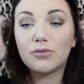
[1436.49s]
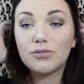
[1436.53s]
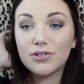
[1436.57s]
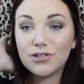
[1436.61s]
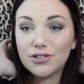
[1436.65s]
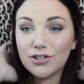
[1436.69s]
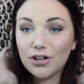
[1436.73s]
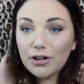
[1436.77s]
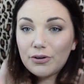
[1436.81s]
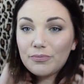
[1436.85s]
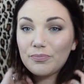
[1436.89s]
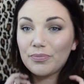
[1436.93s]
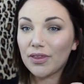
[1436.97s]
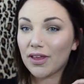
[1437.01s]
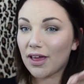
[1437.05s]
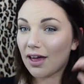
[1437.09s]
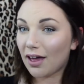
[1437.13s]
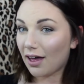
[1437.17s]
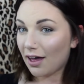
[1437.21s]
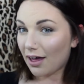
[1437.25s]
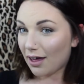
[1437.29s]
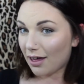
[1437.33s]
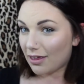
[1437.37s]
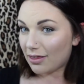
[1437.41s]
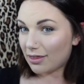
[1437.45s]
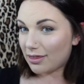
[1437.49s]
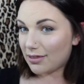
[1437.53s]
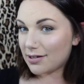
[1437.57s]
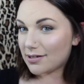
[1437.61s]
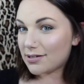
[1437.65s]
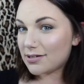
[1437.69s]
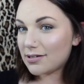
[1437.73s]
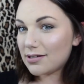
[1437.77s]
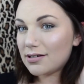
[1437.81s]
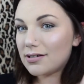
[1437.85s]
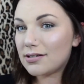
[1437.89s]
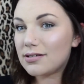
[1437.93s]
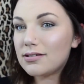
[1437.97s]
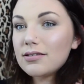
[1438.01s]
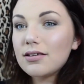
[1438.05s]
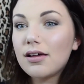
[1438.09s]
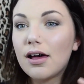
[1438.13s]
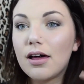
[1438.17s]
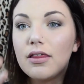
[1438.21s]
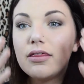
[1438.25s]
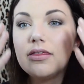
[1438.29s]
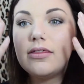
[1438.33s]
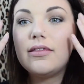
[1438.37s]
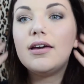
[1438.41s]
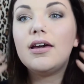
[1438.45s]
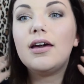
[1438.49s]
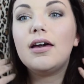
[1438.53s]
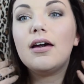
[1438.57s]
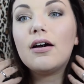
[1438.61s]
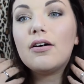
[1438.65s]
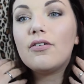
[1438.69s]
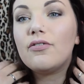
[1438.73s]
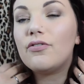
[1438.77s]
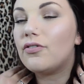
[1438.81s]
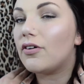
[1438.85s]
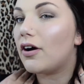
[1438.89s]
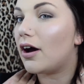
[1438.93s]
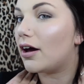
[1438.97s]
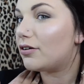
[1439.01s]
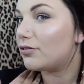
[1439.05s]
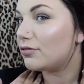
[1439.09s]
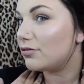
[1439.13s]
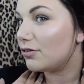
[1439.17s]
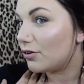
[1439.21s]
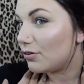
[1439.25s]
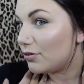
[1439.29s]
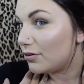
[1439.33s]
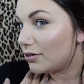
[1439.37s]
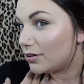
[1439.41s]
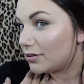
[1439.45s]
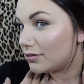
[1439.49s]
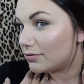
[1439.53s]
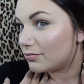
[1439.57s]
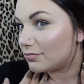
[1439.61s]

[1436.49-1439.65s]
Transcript: So this is the final look.